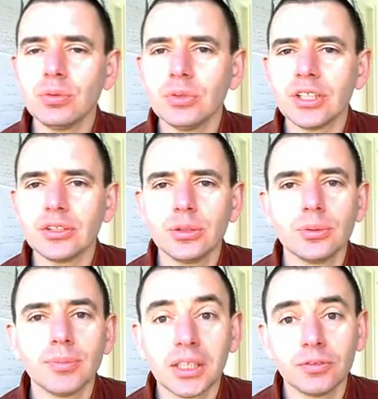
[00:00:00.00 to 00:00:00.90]
into that
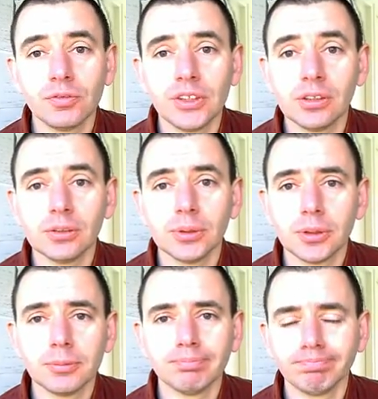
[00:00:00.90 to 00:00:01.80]
you might feel,
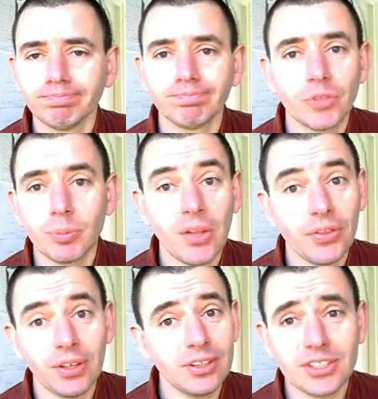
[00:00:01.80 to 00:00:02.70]
um, you
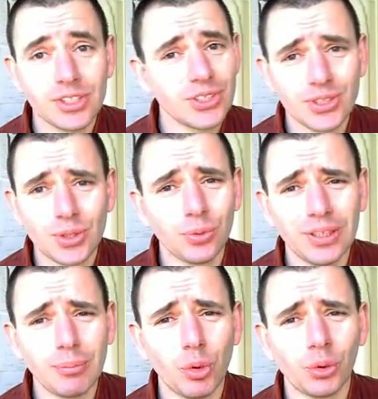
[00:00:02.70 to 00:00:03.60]
might think it's uh,
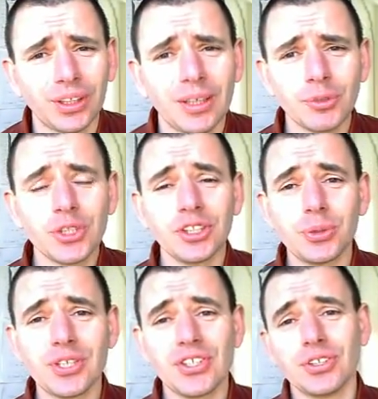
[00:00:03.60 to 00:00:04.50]
really boring. I'm not
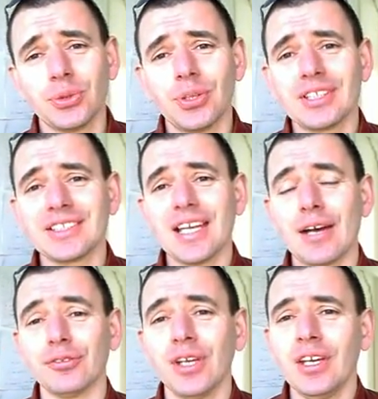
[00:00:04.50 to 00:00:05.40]
interested into that
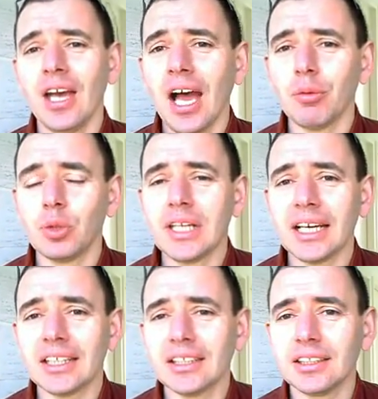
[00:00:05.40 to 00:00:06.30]
stuff. I would
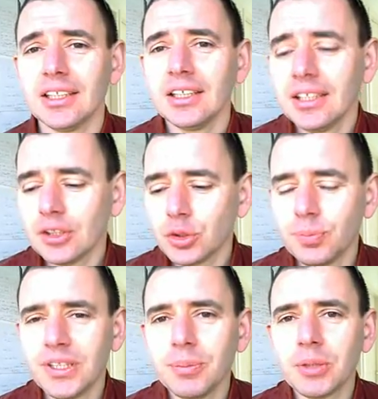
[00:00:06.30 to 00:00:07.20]
like it
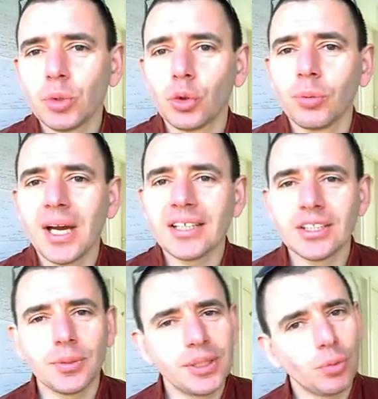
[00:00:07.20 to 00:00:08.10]
to be a bit more
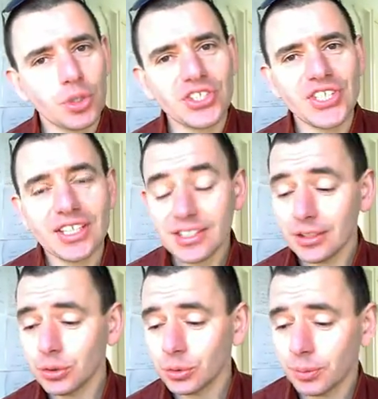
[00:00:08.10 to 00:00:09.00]
romantic, a bit more
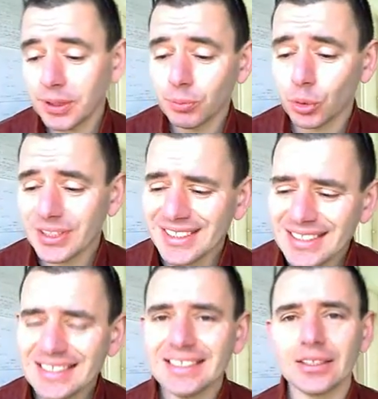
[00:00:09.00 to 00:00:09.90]
sexy, you know, a bit more
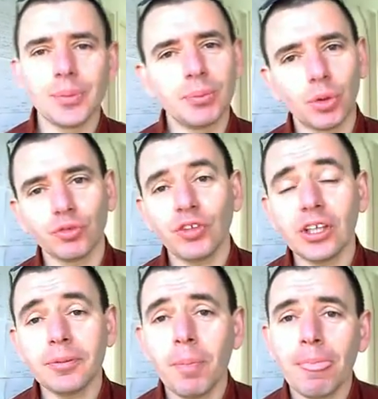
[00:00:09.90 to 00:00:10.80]
teasing, a bit more
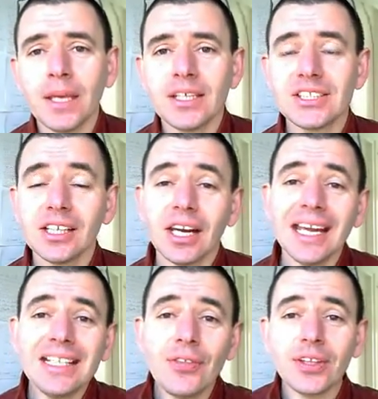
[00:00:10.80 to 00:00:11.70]
fun. Is
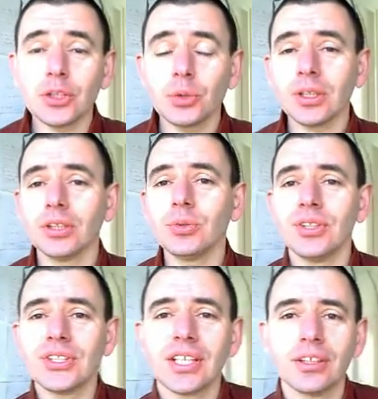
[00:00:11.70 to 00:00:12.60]
there anything that you can do
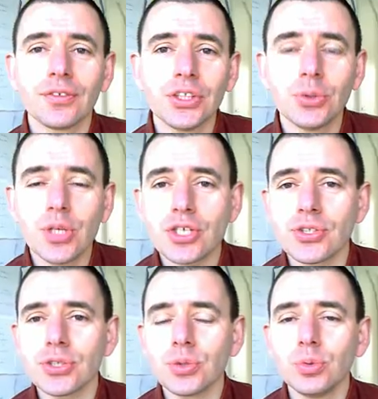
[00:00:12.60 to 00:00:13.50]
in these kind of
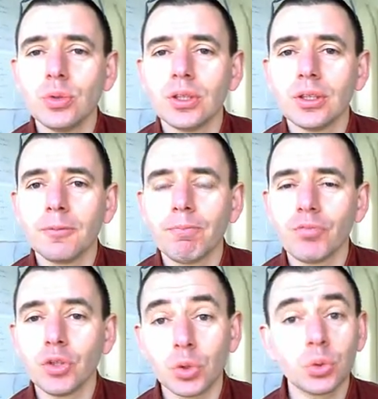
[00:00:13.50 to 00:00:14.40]
situations to, uh,
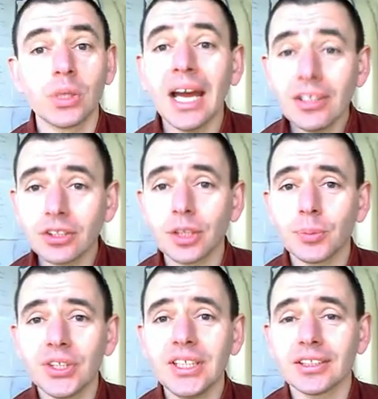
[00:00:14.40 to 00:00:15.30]
you know, to lighten
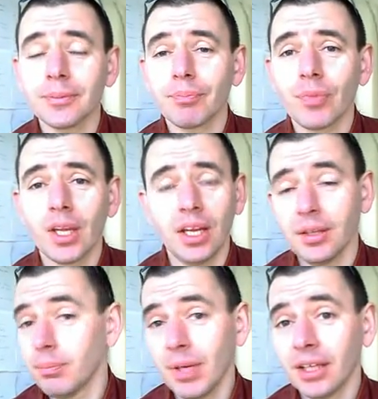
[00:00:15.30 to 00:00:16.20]
up a date?
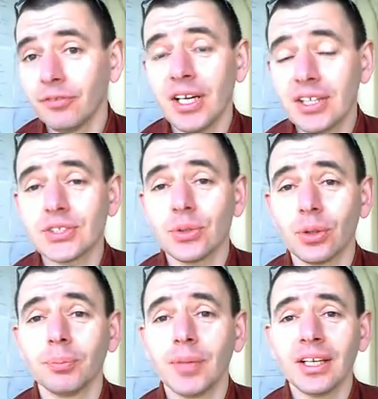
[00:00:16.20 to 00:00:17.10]
And my advice
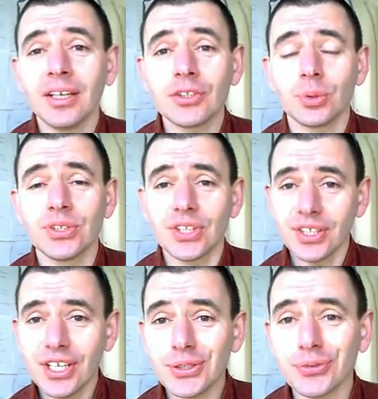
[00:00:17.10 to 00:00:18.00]
or my answer is
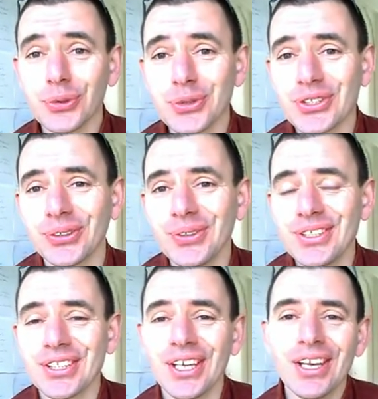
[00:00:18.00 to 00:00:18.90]
yes, of course there
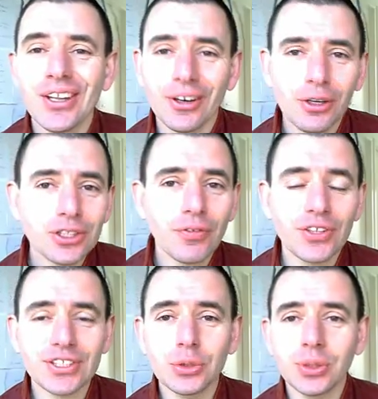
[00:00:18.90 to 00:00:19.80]
is. There are lots of
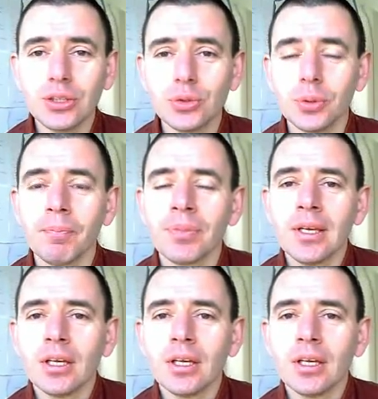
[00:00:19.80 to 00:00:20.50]
things that you can do.